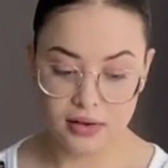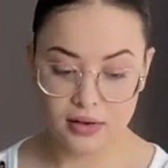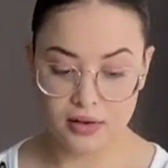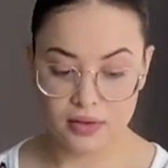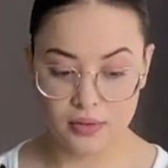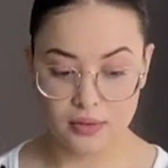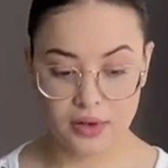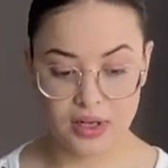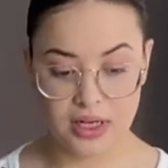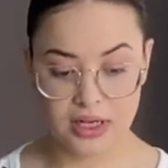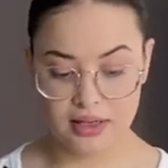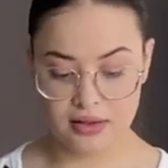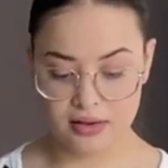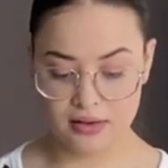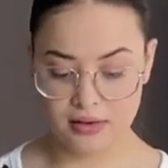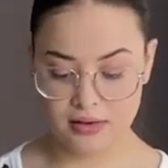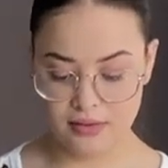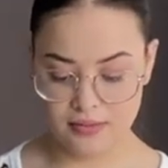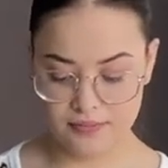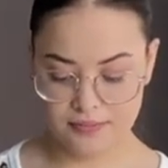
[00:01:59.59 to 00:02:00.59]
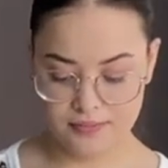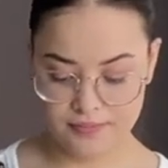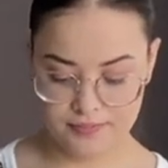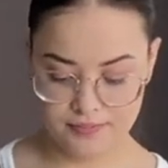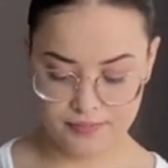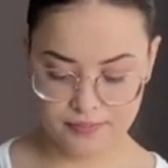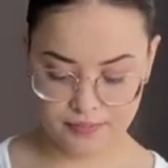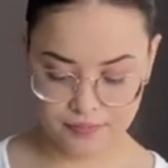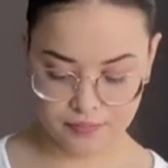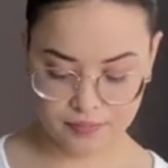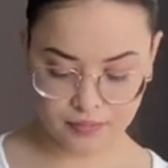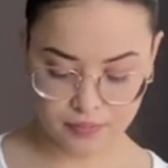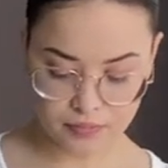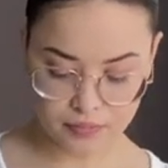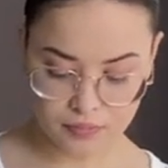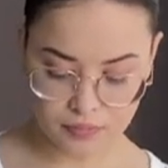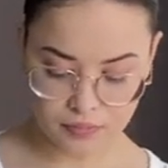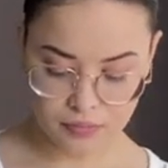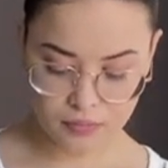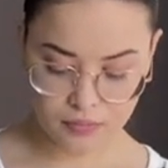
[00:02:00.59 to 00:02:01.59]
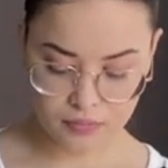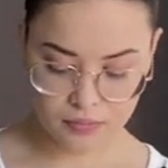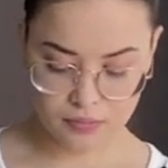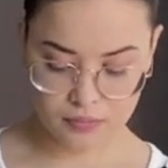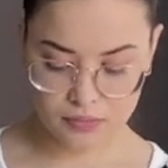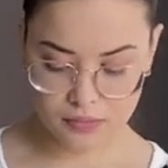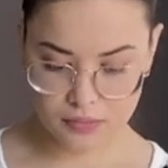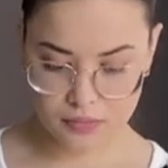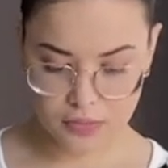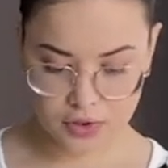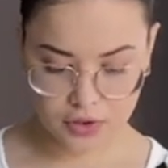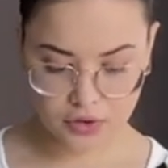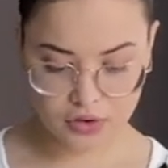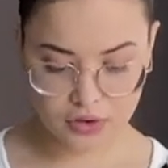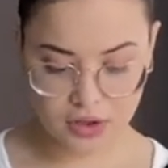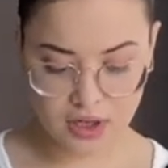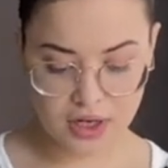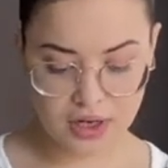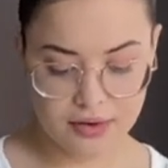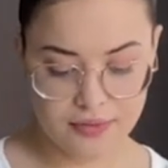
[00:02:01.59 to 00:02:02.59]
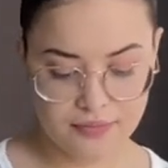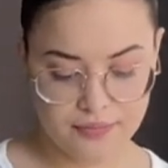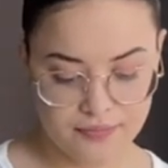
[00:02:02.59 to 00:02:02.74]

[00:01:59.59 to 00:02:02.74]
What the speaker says: We'll add the sugar,